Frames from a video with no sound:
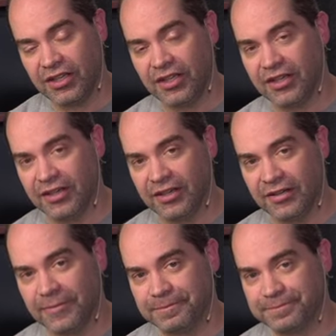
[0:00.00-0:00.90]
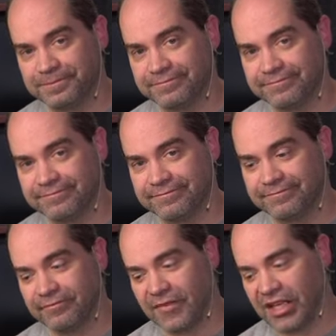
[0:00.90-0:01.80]
um,
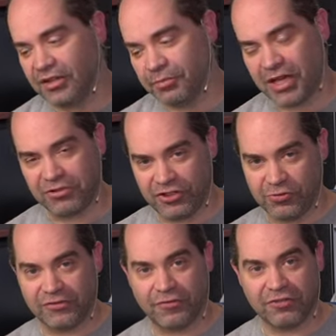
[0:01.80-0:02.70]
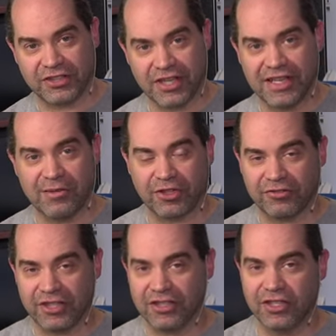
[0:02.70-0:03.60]
and, and be able to do it fully
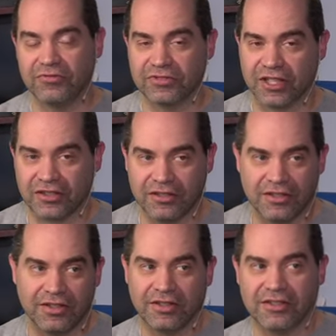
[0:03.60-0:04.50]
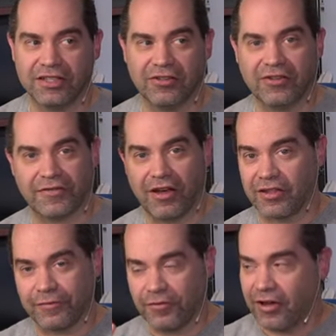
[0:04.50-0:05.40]
dynamically. You know, like, you know, if on
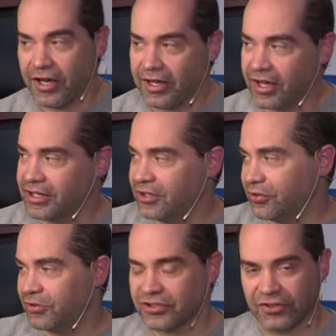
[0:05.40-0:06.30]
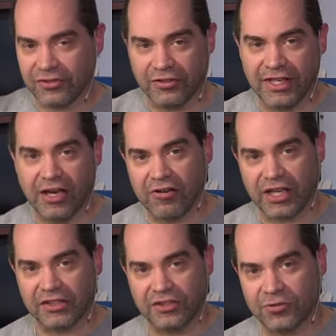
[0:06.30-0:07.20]
the fly I need to adjust a layout, I
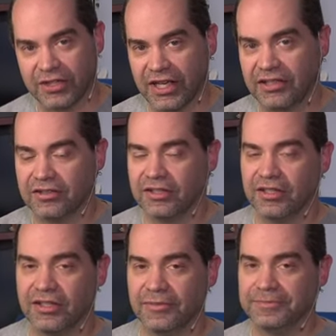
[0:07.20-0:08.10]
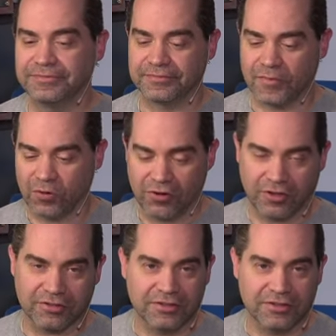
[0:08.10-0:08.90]
can do that, um, or